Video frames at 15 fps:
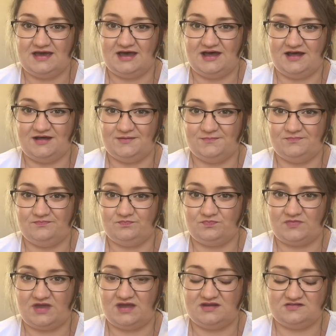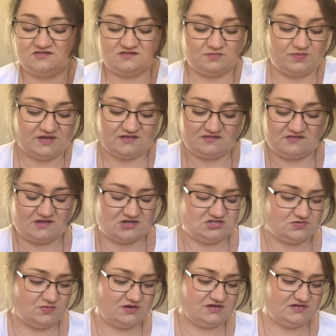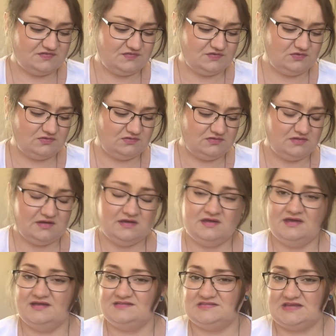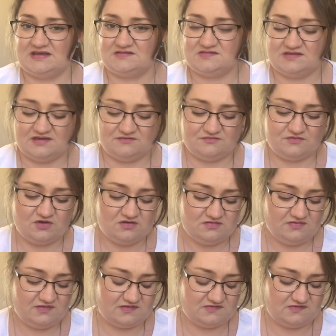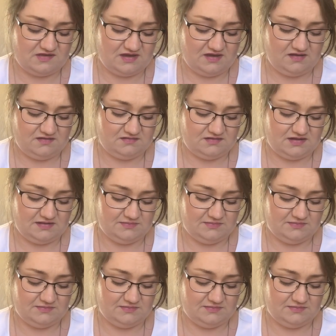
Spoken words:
And it's just been such a wonderful deck to have gotten this year.